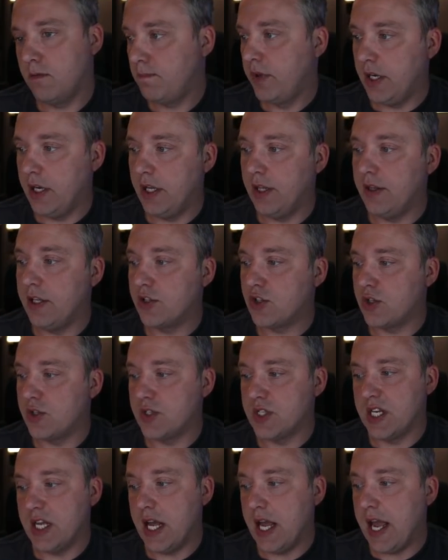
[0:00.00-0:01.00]
And this
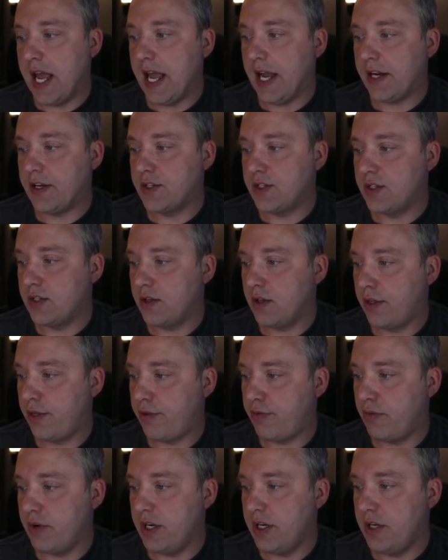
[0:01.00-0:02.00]
is an X
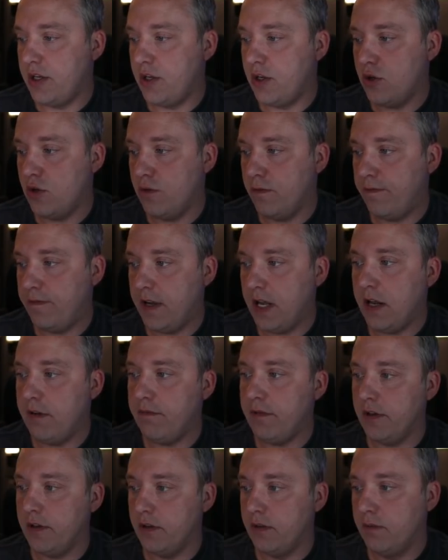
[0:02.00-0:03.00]
three U
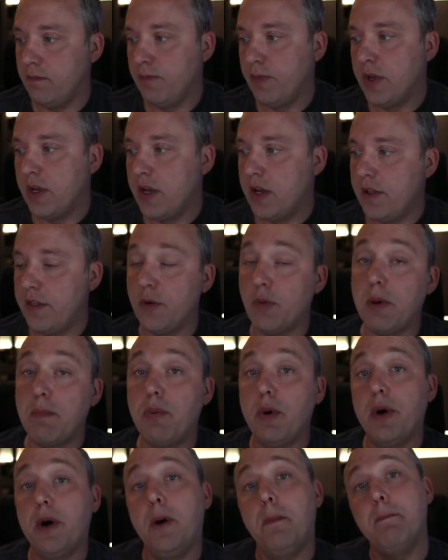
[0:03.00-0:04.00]
Fanvil. Then we
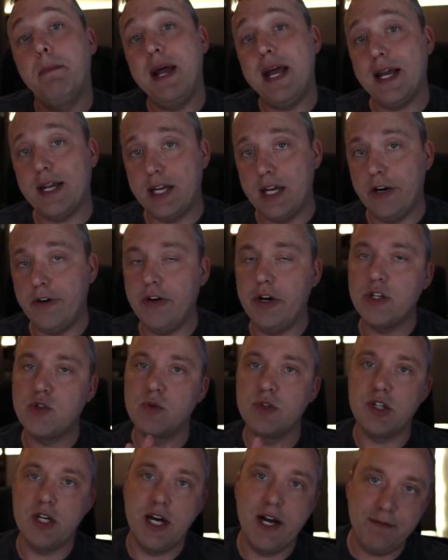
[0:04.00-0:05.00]
put our M A C address,
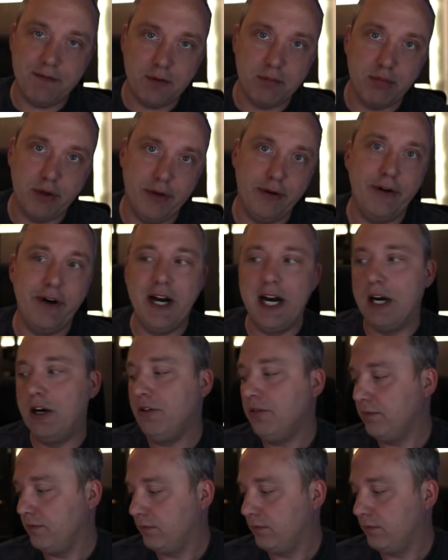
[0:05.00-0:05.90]
which I have to blur out.